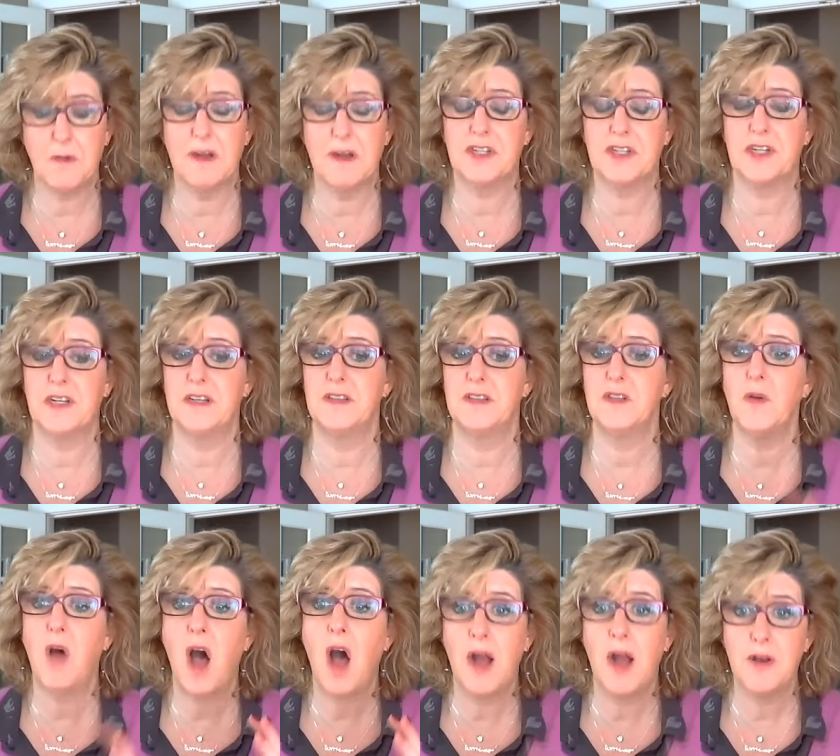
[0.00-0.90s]

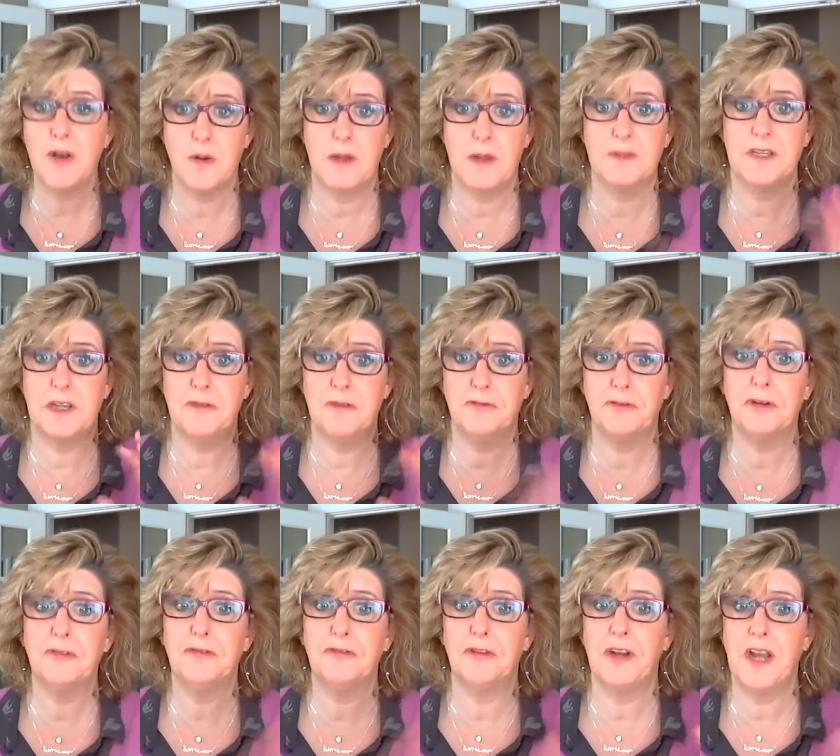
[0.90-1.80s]
questions on your website
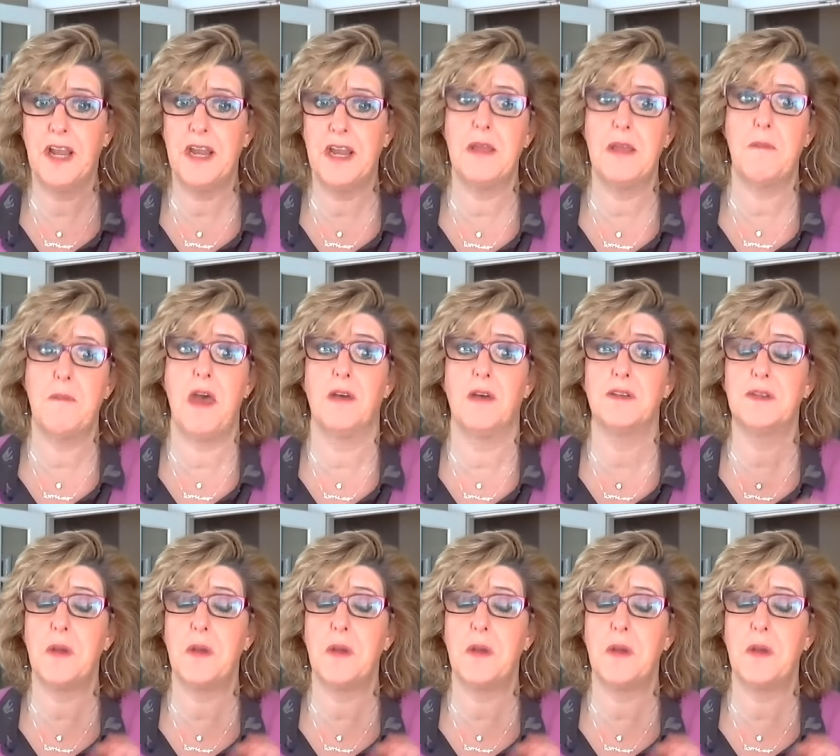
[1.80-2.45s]
for free in email.